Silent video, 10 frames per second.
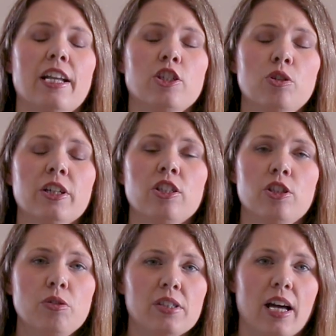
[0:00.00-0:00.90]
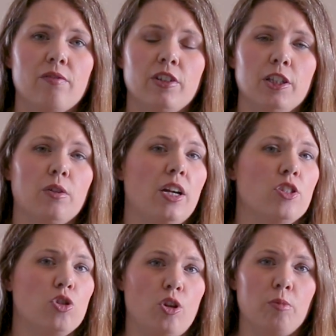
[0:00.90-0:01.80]
And you can use that video
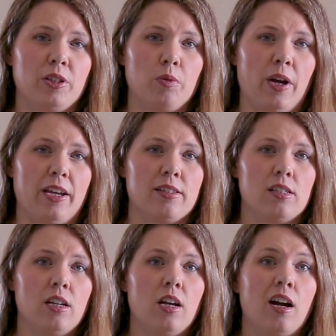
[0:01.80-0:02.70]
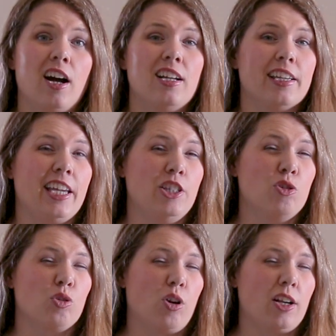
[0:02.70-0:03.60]
in so many ways. Can you
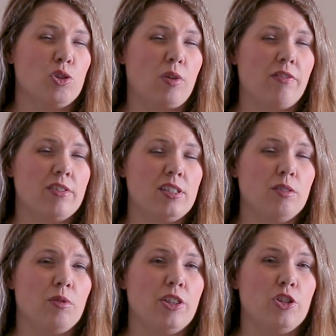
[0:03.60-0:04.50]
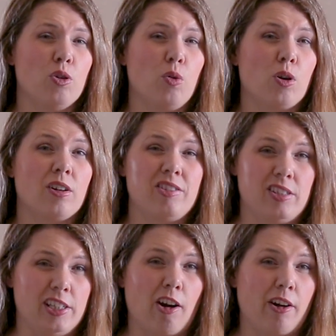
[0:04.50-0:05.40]
cross-reference it with your
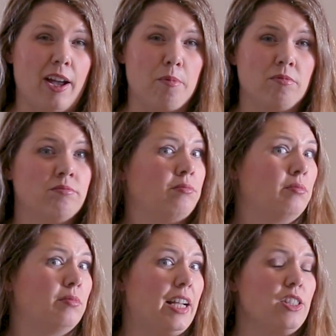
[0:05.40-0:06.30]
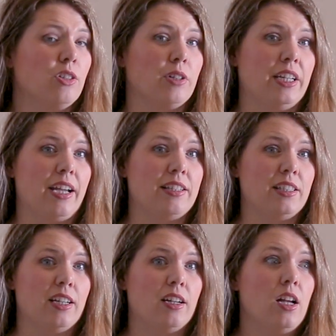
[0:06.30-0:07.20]
CRM? That's a great
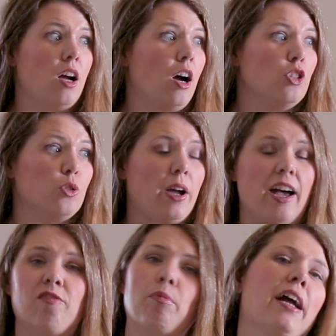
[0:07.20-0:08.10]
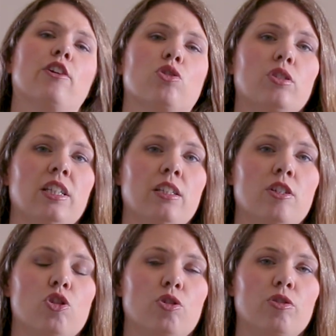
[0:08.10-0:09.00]
idea. Do I have buyers looking
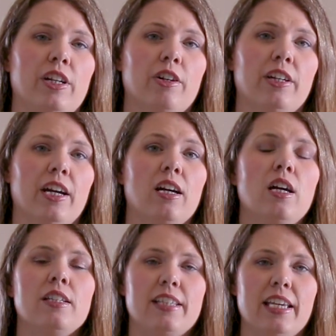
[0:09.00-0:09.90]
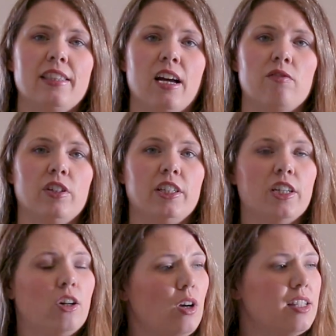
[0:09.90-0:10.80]
in a certain area? Take that
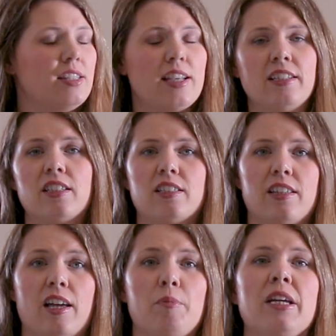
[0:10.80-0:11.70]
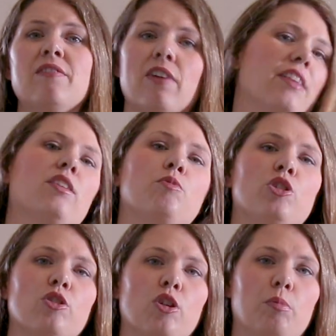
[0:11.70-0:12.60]
video, send it to them, invite them
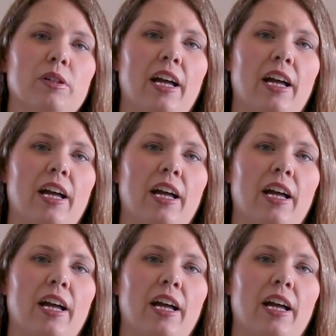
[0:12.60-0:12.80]
to your open